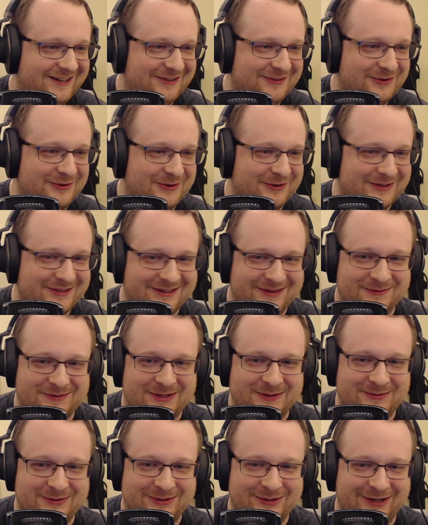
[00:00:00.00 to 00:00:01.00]
who are
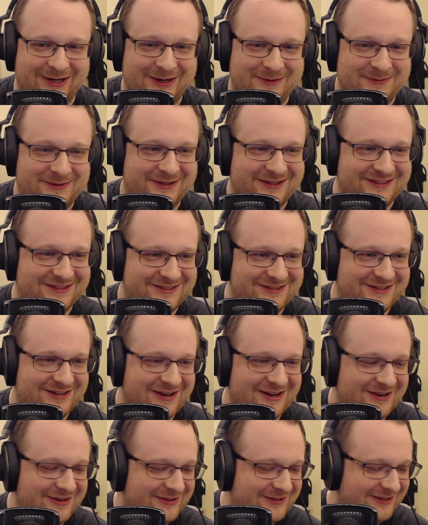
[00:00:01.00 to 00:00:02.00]
subscribed to this
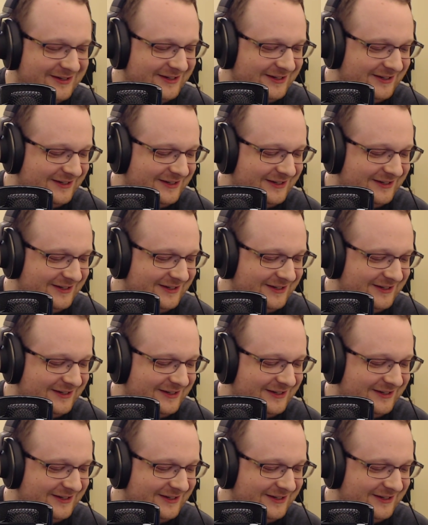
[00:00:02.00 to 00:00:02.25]
channel.